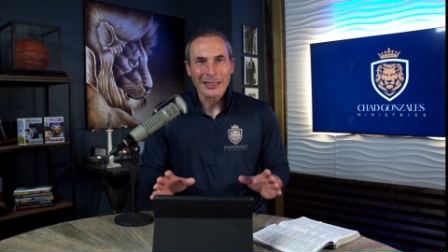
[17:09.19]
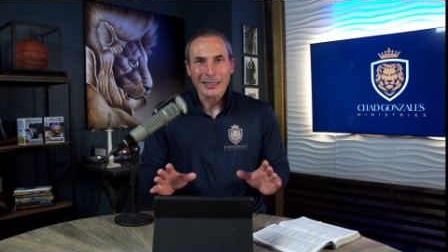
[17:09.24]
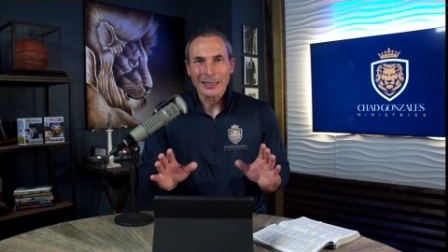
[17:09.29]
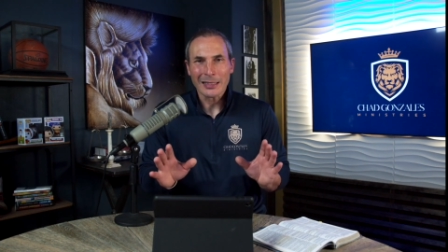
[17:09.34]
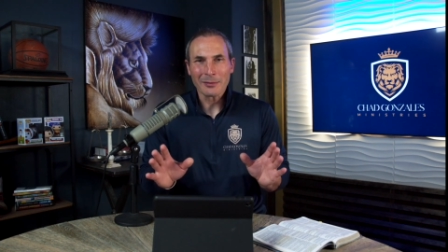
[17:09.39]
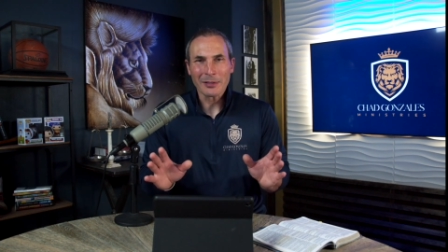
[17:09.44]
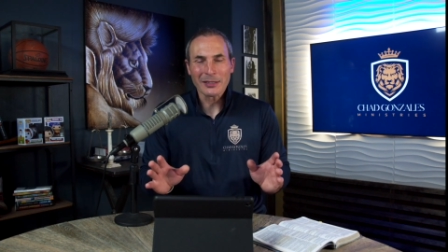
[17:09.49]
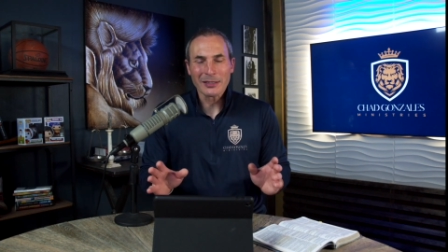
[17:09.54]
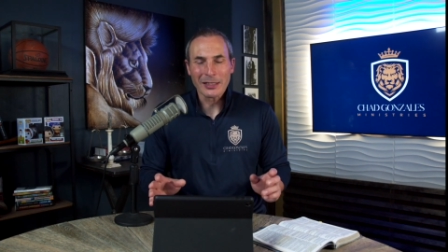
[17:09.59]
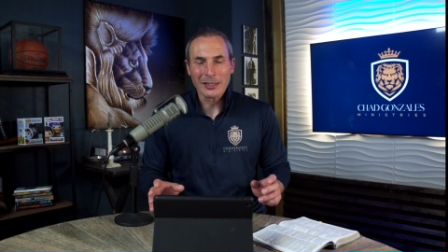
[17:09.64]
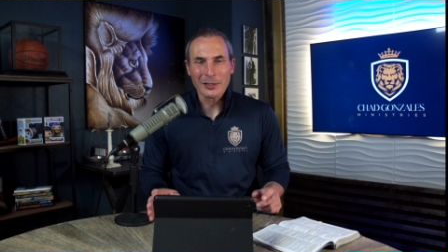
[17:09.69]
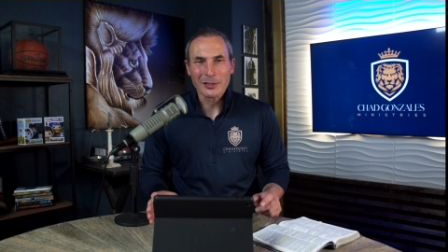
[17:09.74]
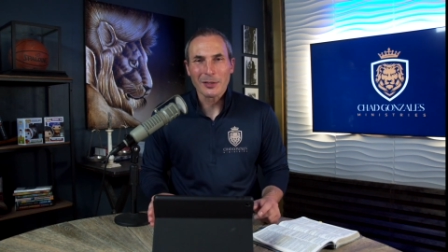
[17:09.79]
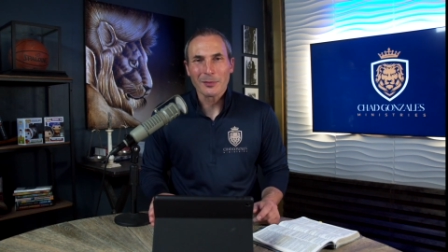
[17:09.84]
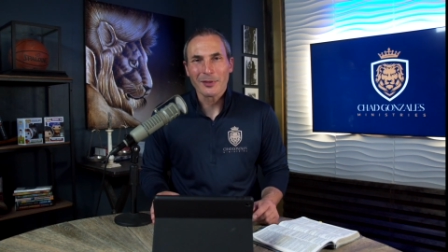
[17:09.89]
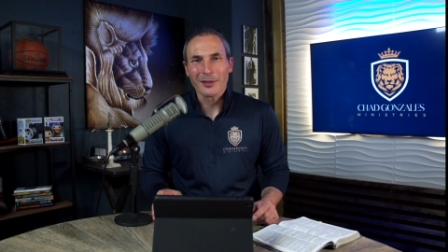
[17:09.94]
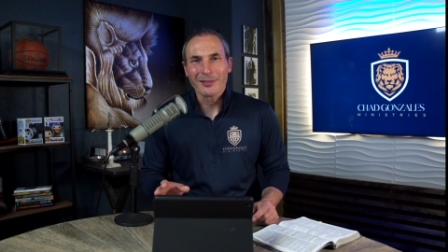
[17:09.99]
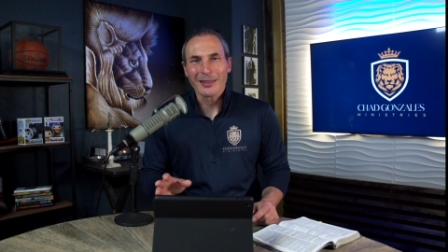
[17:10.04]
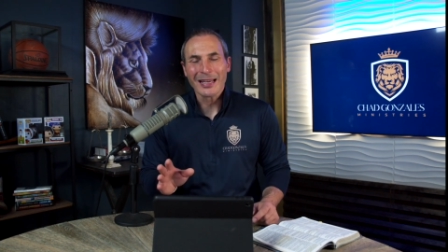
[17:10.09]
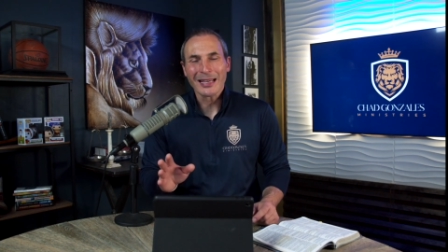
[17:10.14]
Let me tell you
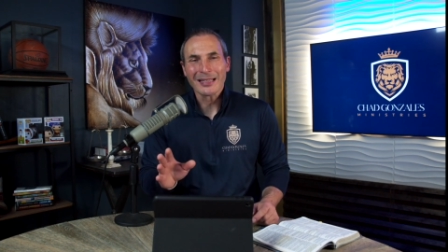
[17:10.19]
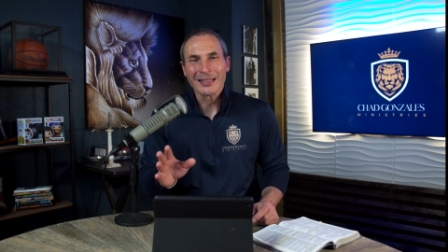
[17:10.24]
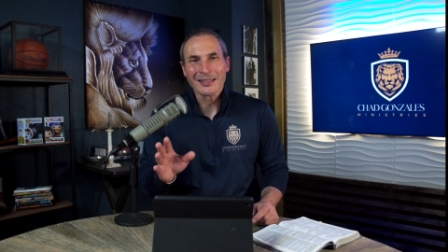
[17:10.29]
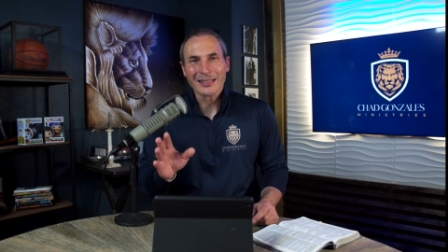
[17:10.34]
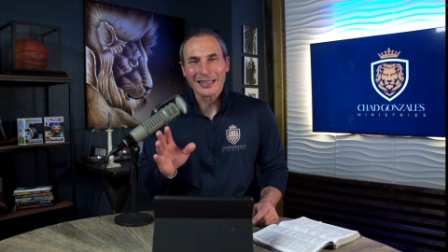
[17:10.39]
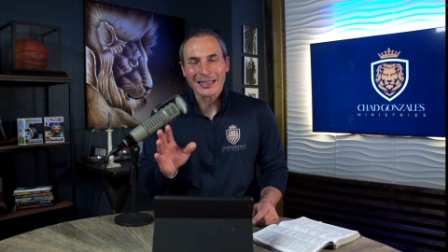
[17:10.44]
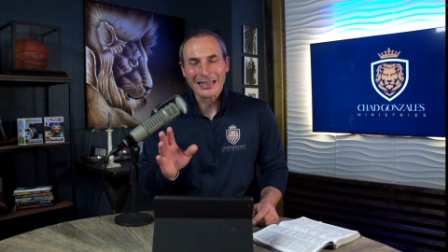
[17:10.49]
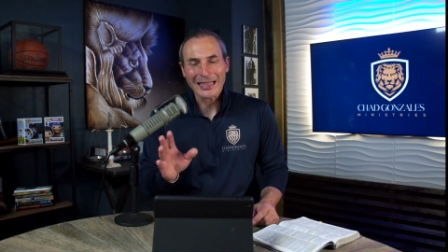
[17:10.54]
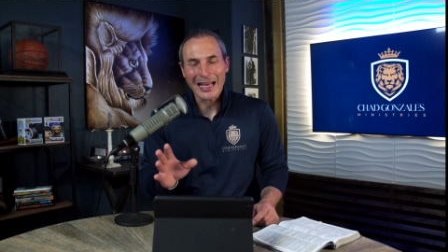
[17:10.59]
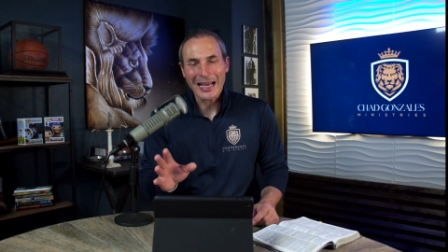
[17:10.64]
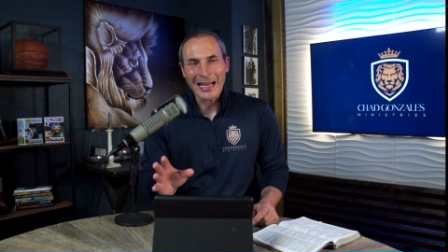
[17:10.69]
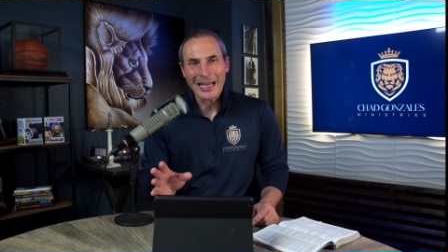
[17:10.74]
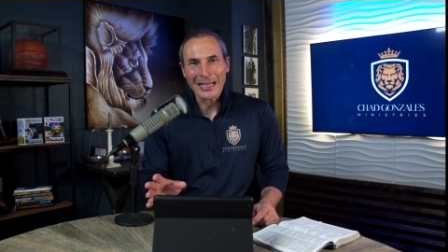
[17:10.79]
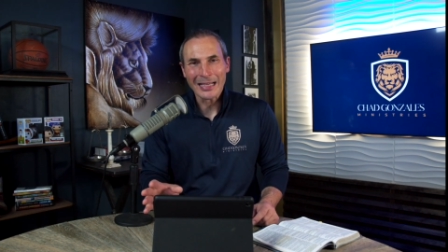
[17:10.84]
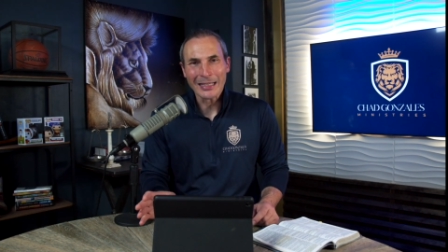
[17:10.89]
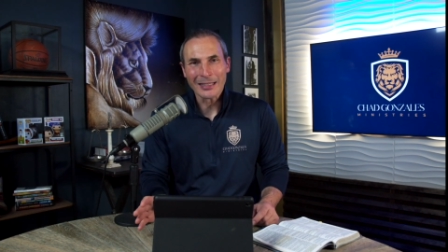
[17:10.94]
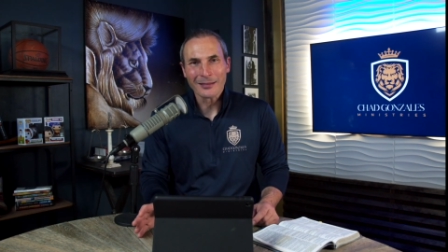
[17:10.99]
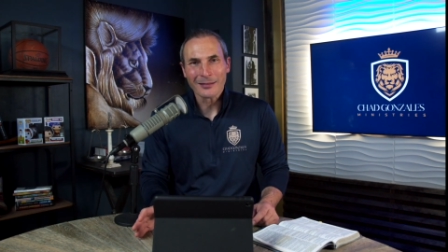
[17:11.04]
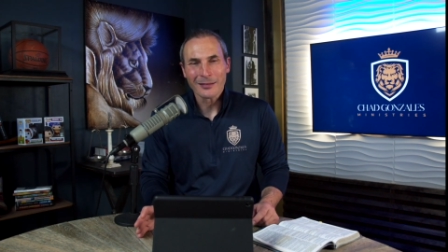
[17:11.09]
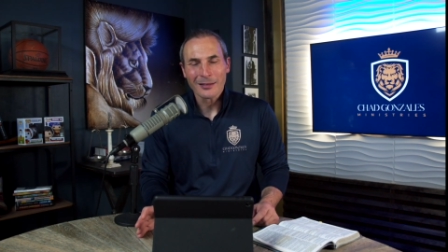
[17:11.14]
something. That is a
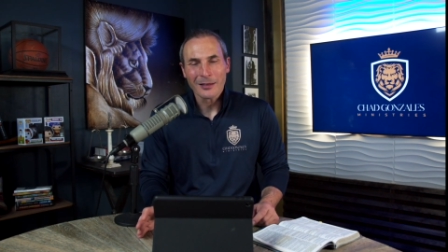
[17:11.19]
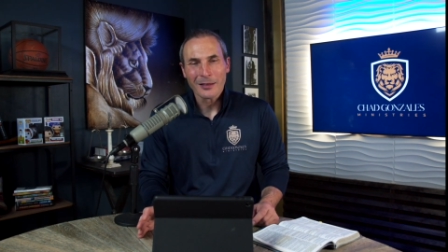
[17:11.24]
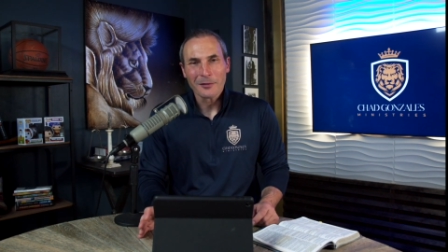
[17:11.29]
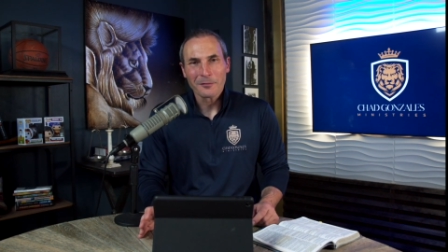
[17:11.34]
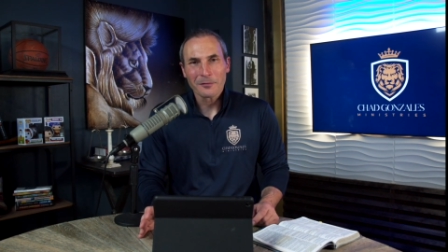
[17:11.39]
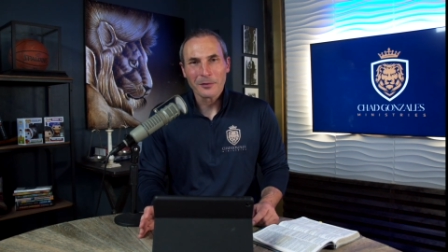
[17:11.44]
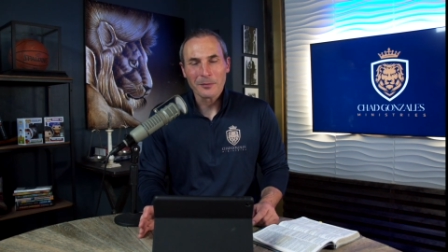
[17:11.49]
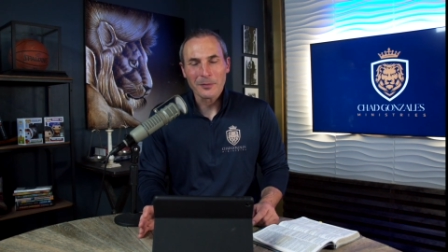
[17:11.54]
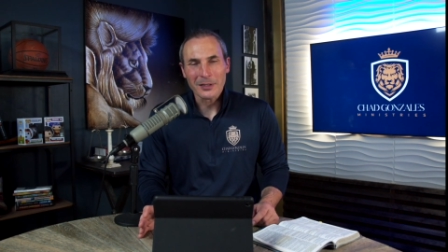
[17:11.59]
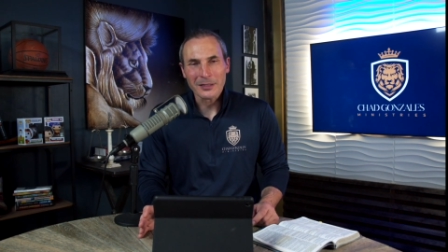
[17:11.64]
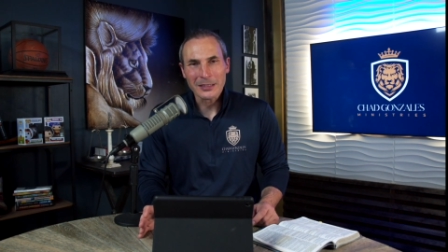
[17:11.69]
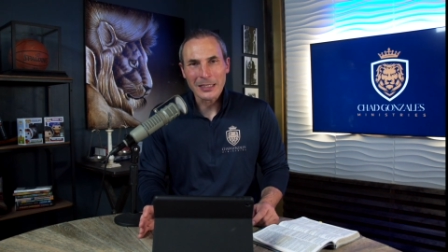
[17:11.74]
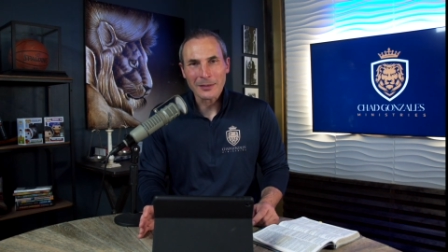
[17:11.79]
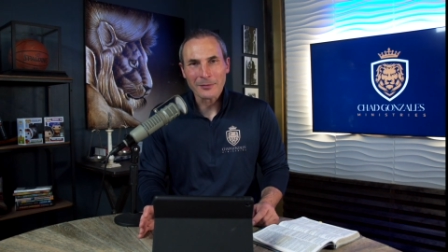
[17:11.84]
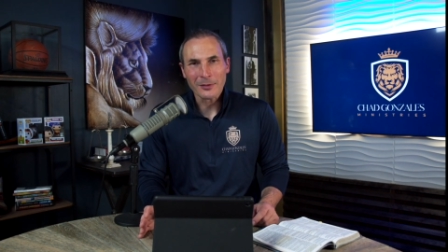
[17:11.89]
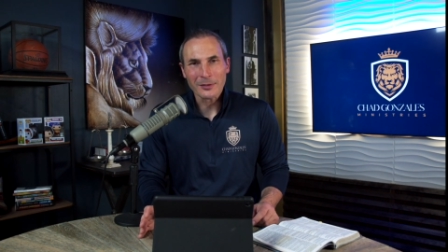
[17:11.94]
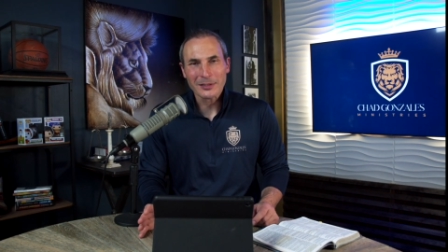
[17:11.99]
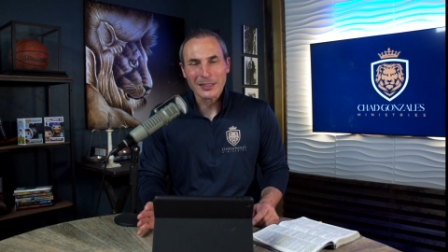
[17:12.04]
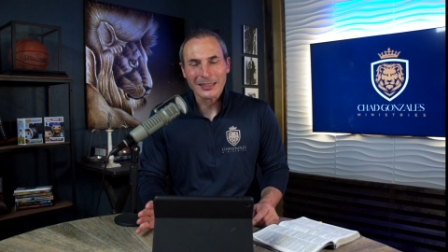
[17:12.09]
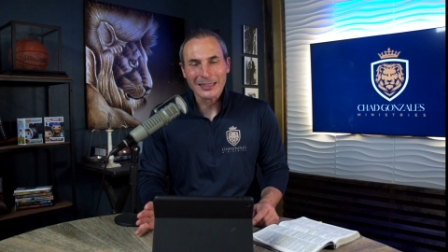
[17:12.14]
lie from the
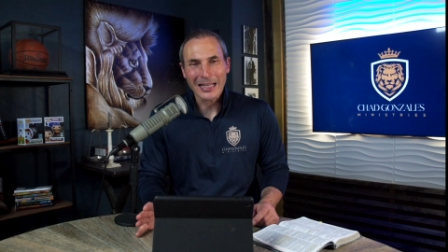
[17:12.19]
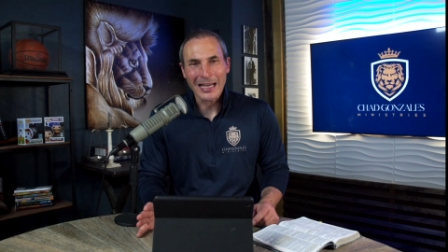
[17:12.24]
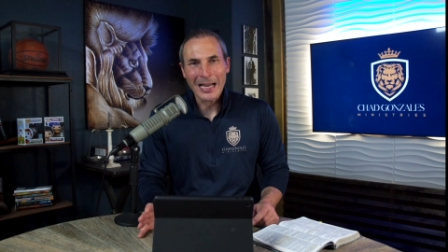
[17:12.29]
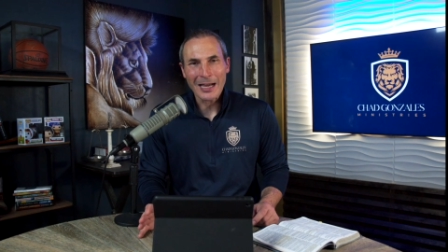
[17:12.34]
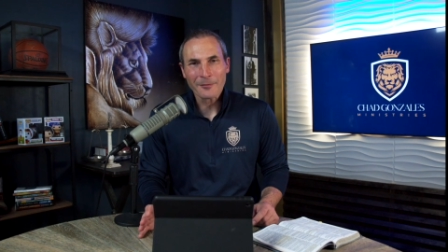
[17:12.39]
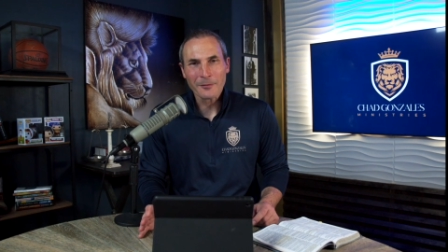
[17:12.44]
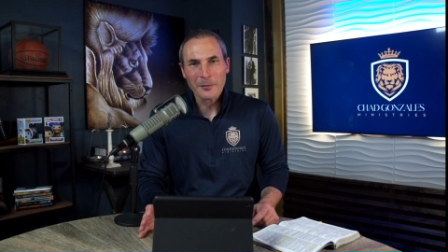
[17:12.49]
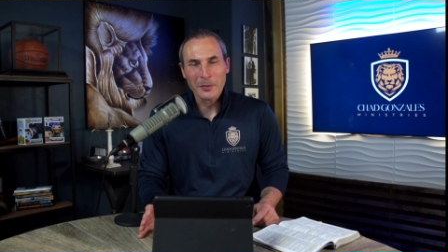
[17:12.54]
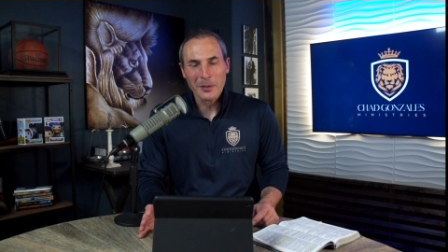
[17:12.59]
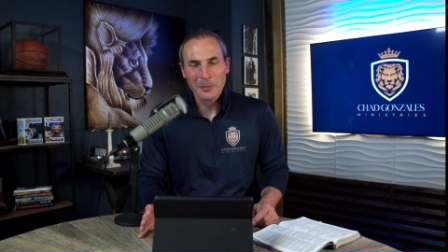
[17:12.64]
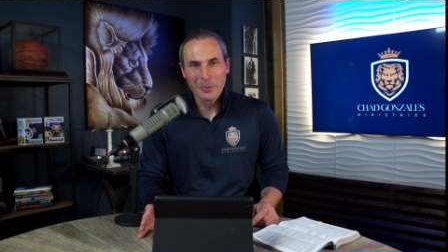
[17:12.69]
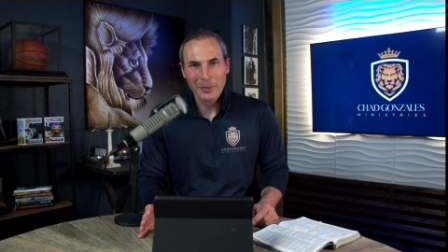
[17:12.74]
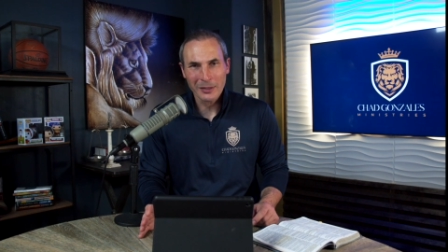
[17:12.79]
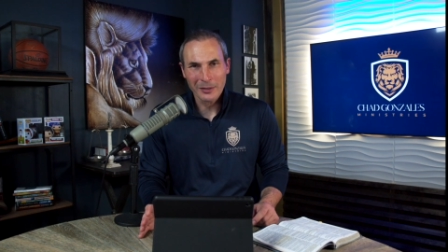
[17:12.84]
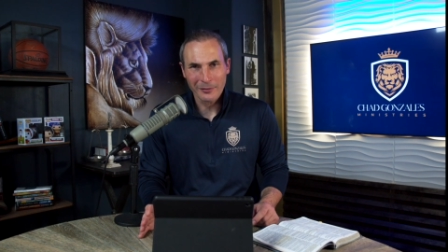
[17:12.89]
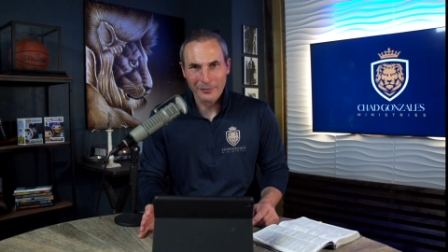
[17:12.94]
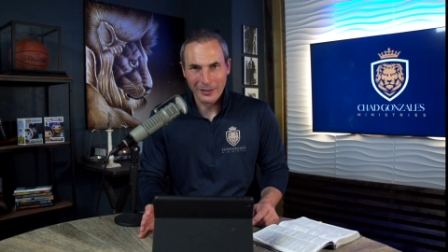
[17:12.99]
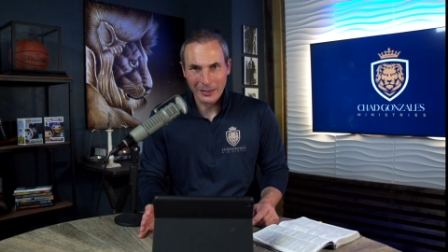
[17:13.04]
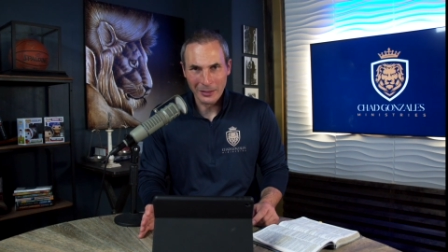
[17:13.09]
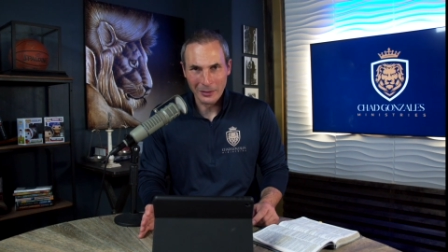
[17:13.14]
devil. It's a lie from the pit
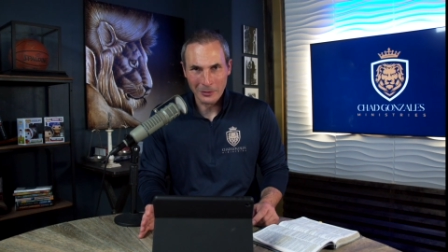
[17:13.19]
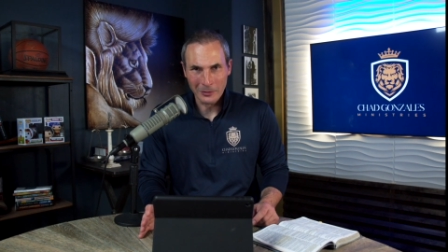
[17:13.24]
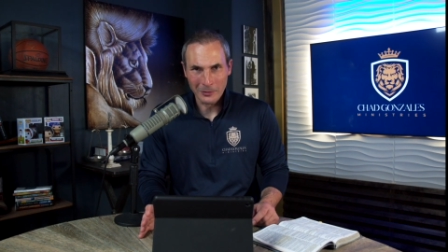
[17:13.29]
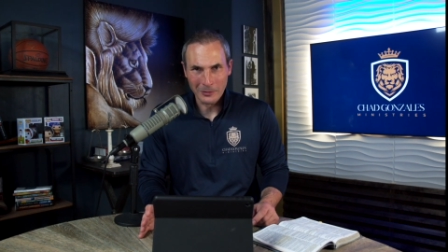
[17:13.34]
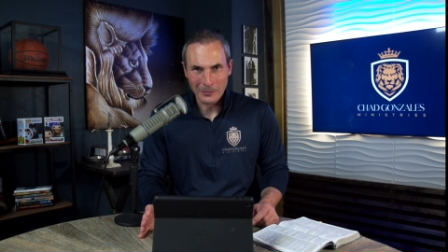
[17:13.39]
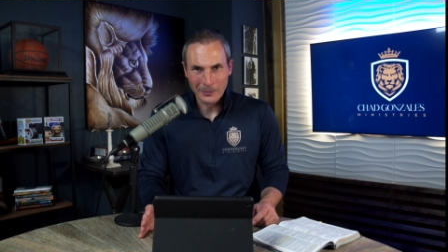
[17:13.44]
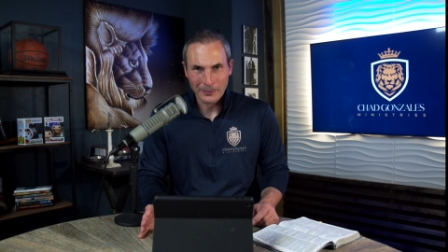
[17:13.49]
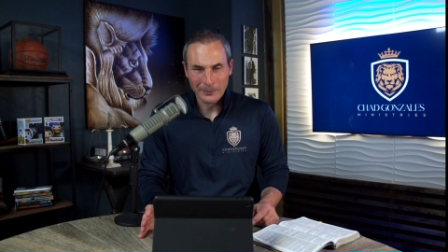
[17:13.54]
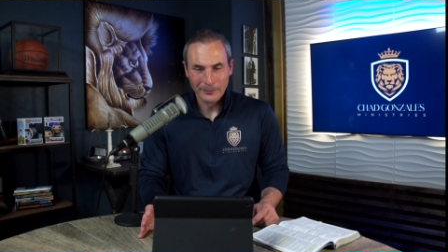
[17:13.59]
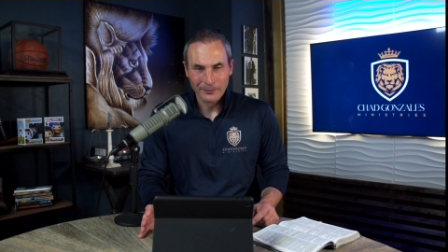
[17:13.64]
of hell.